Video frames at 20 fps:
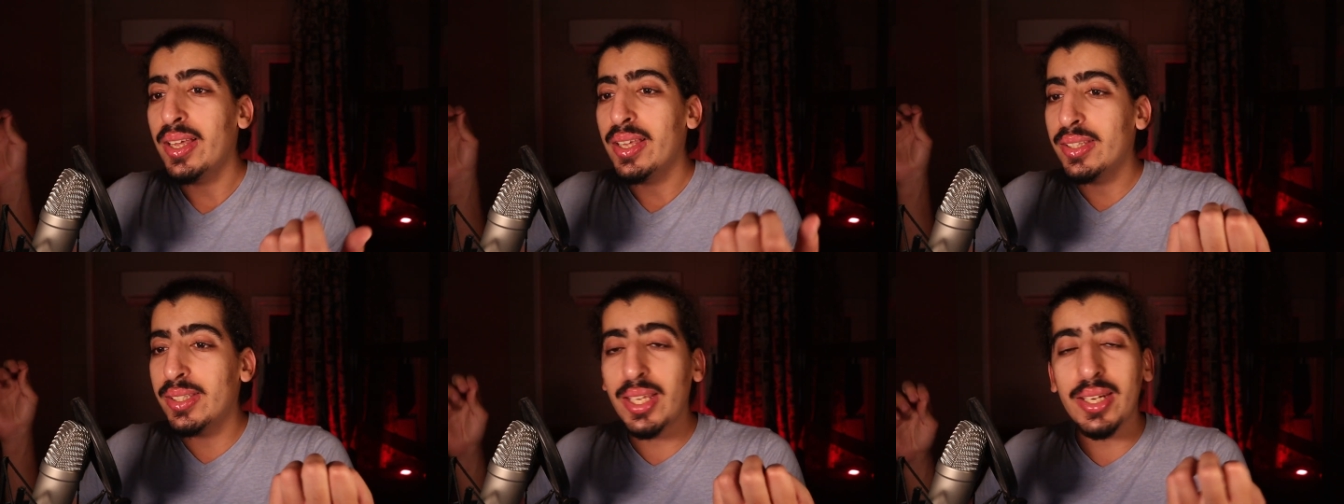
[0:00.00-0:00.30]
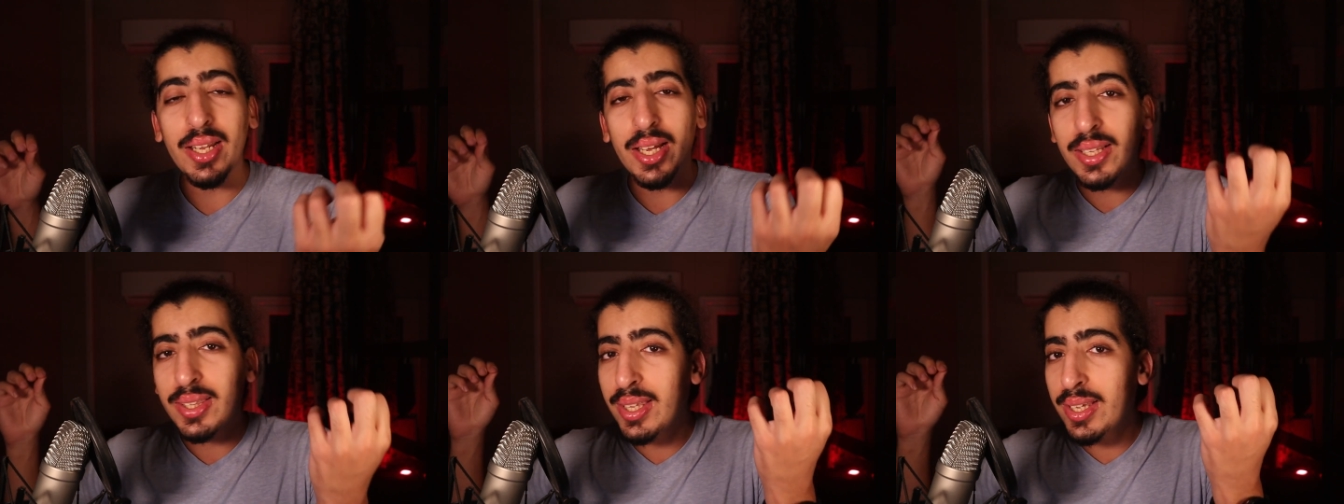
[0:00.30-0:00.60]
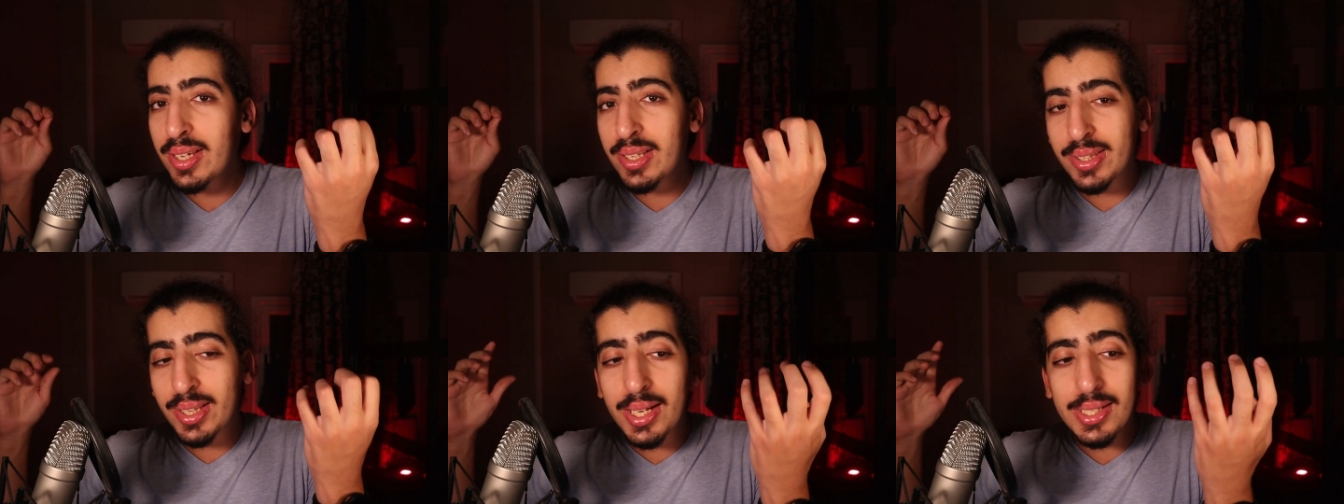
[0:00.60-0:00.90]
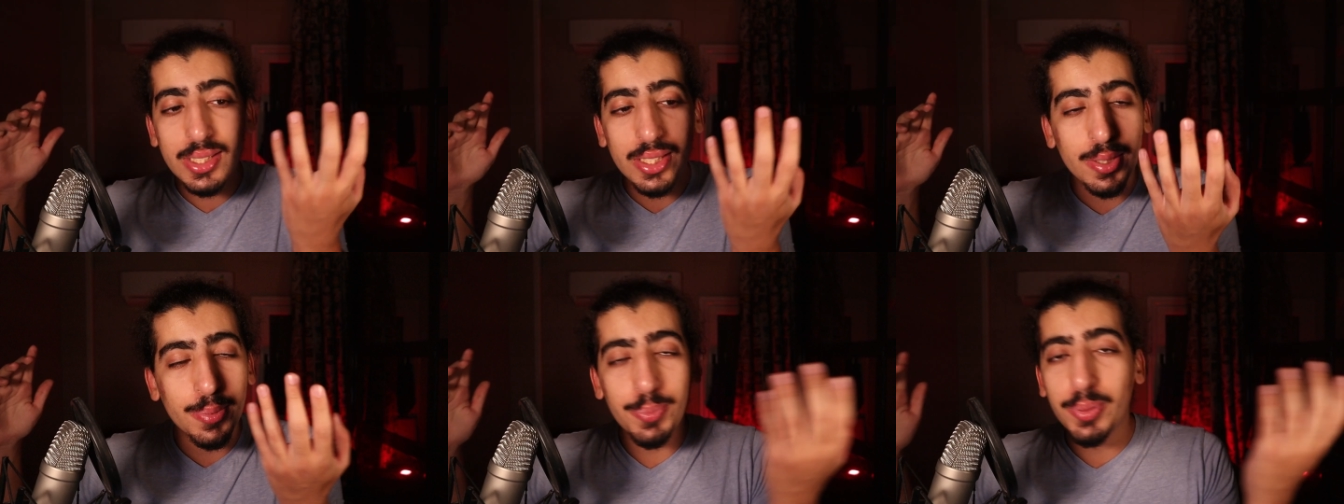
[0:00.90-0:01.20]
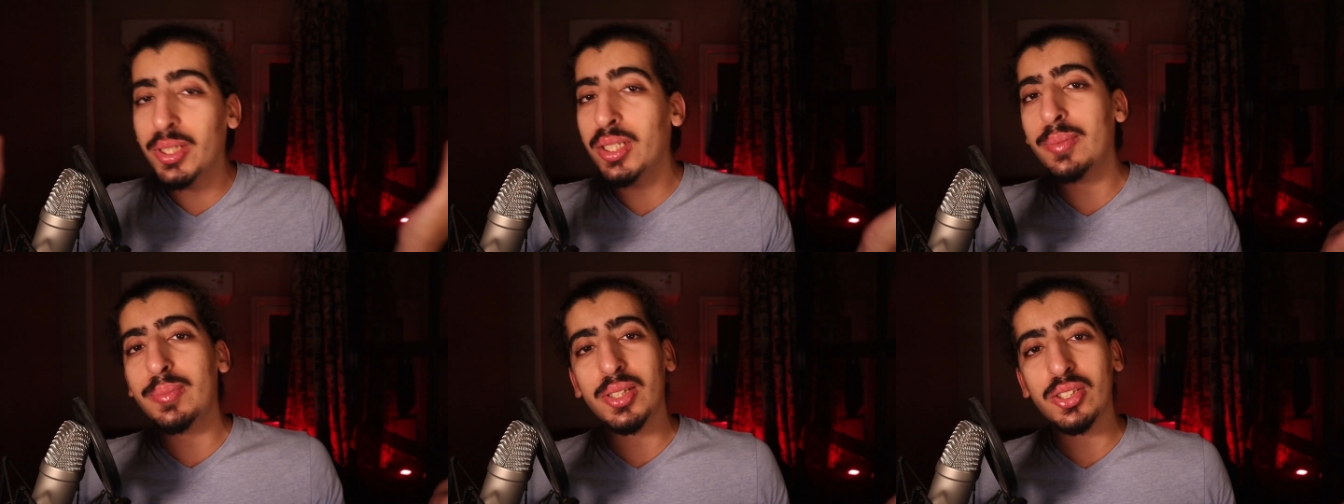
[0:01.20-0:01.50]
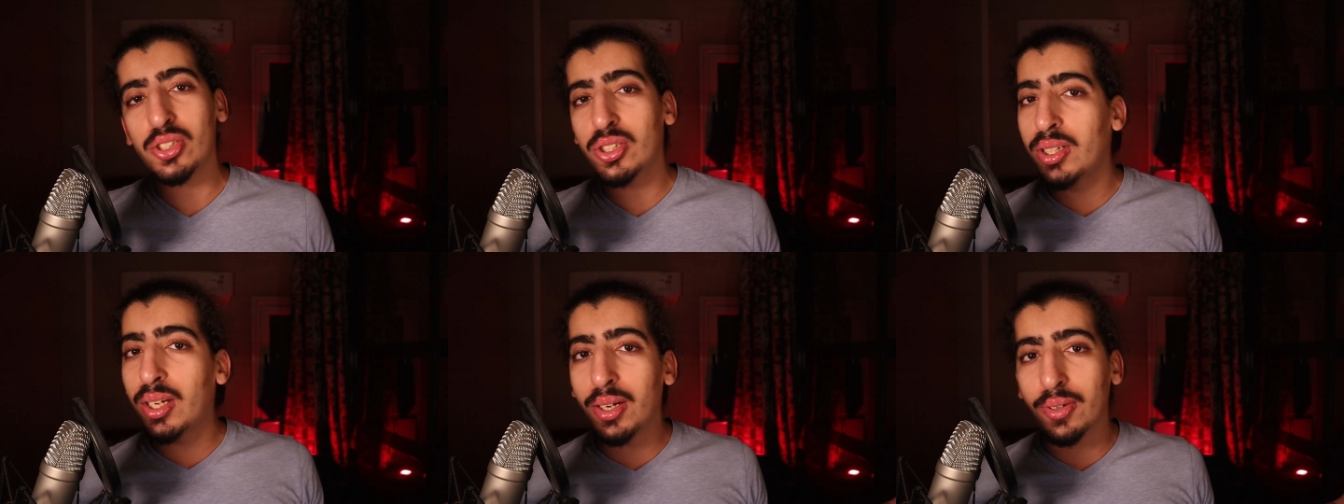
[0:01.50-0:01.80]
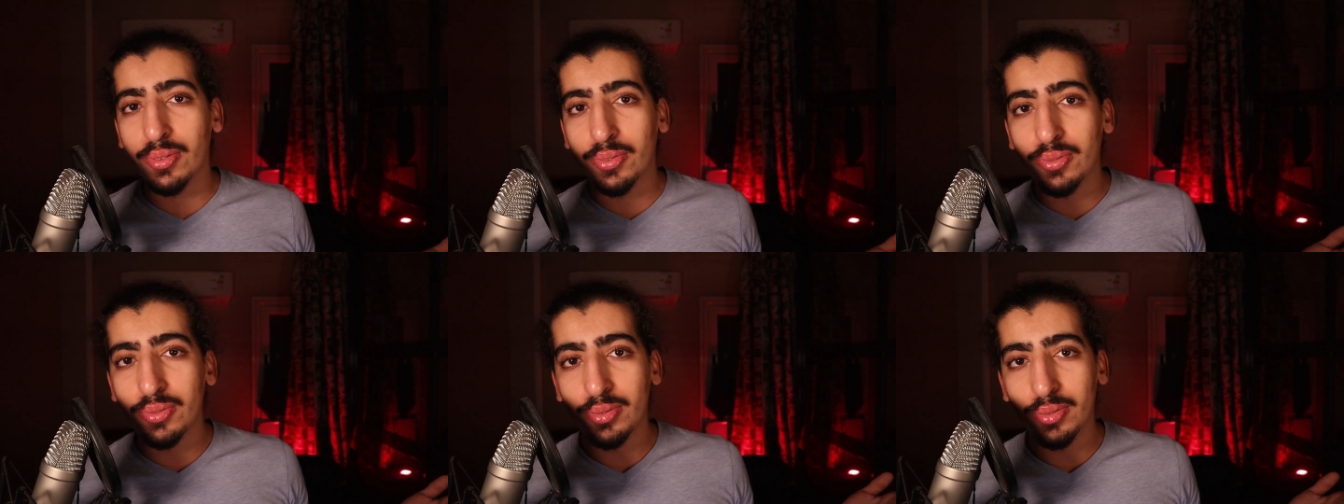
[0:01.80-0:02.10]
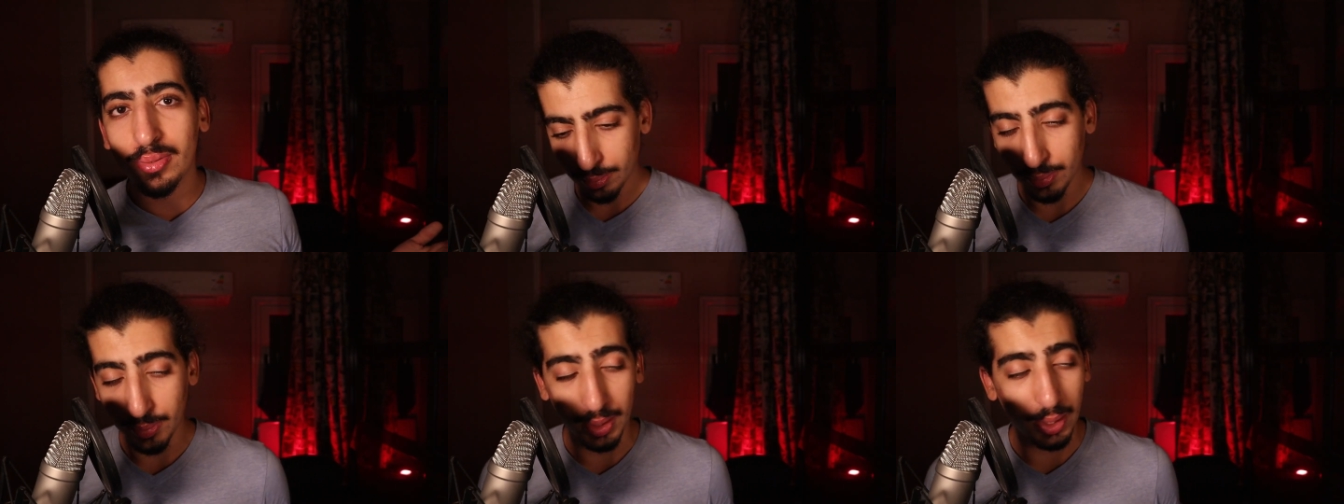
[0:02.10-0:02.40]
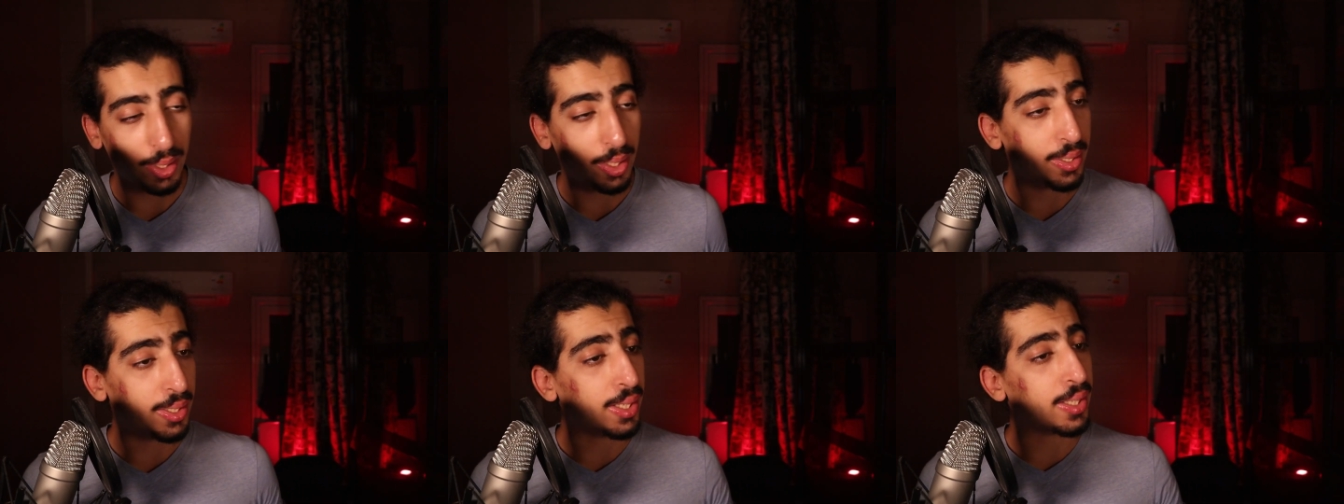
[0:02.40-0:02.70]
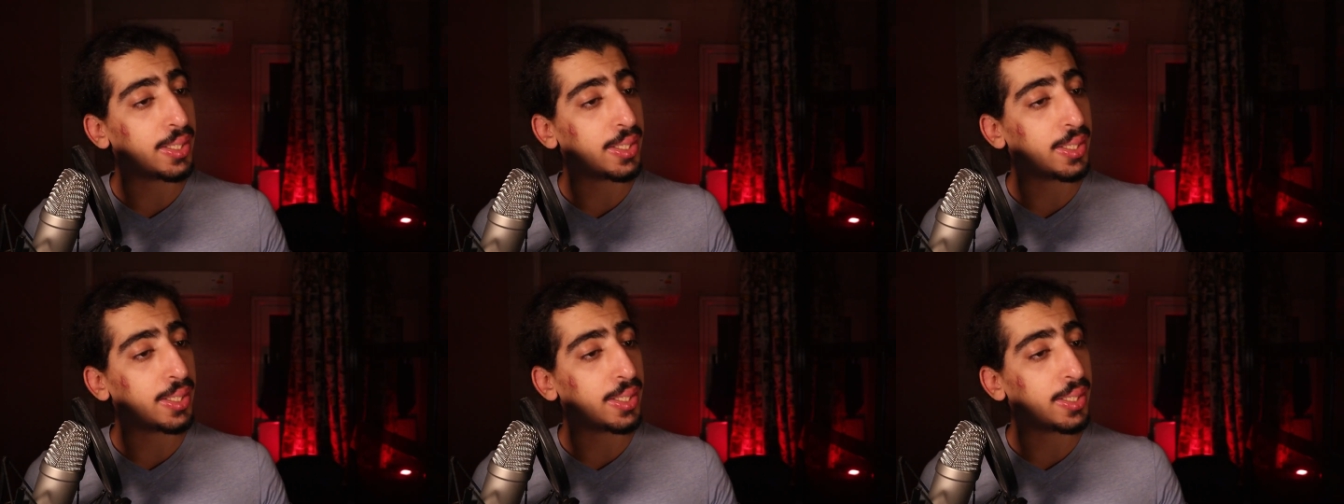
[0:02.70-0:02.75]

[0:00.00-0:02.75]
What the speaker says: then I think that's pretty much enough. And